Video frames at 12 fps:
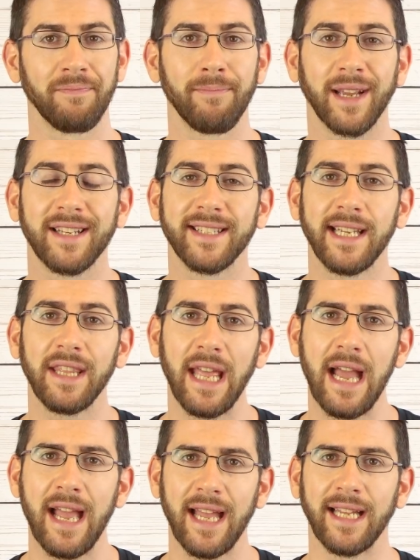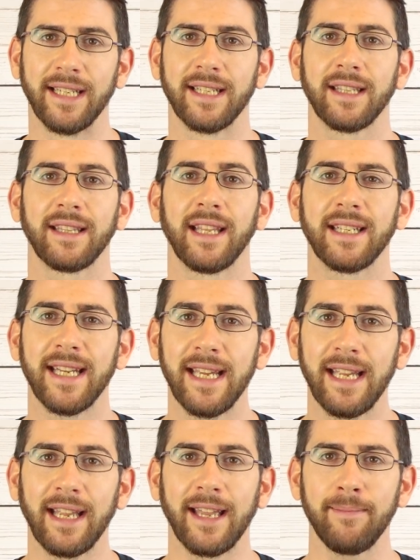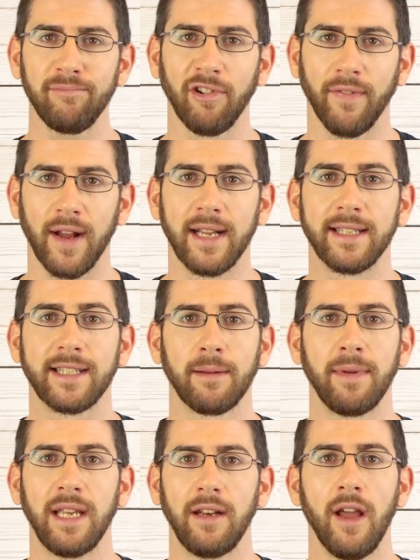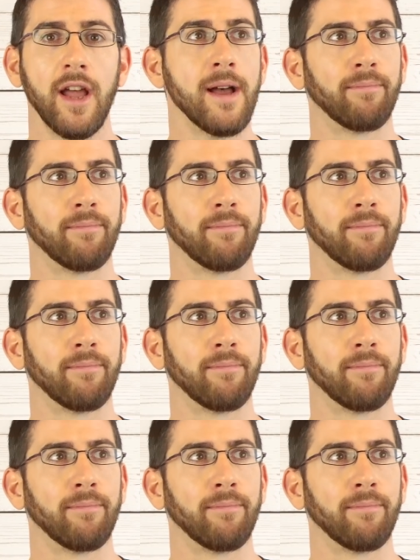because in their head, they're taking improvise to mean